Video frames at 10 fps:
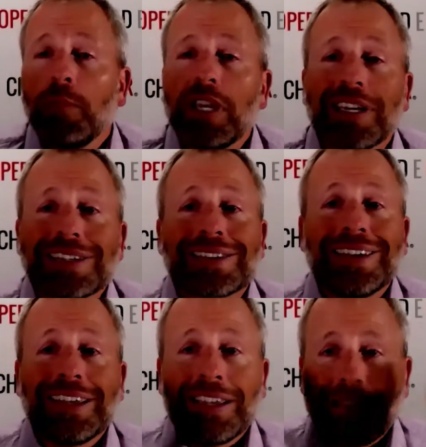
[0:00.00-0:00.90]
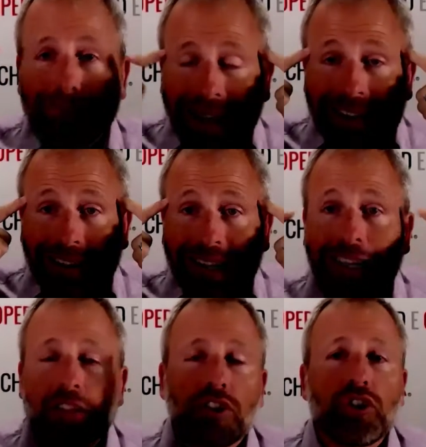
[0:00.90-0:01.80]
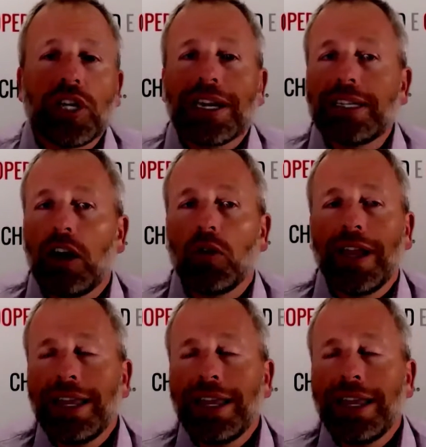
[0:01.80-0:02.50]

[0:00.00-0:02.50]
because mentally they're checked out.